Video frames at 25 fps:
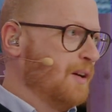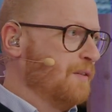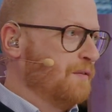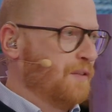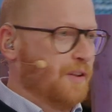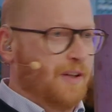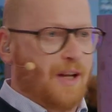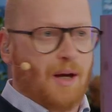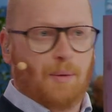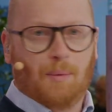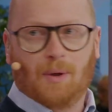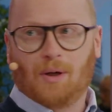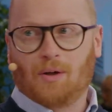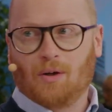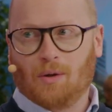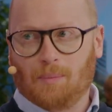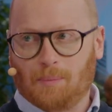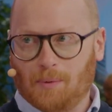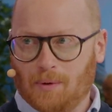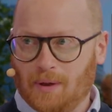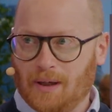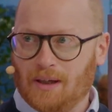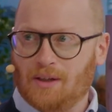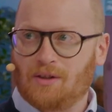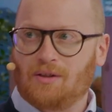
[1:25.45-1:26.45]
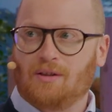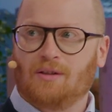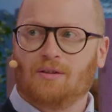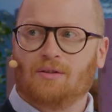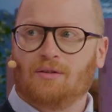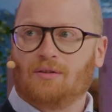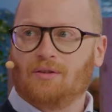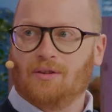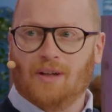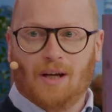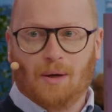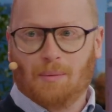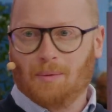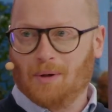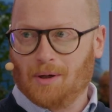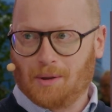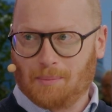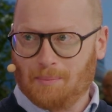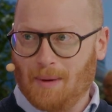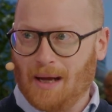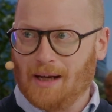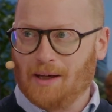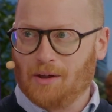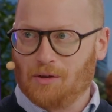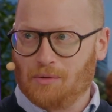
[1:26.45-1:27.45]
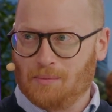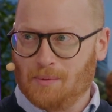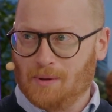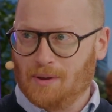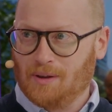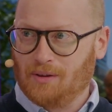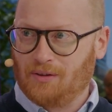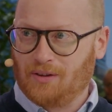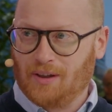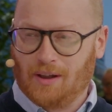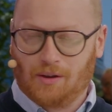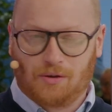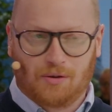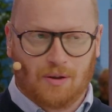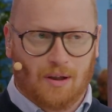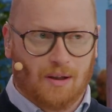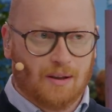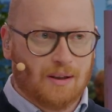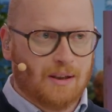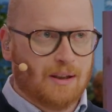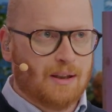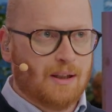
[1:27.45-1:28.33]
for network operations, network management, etc.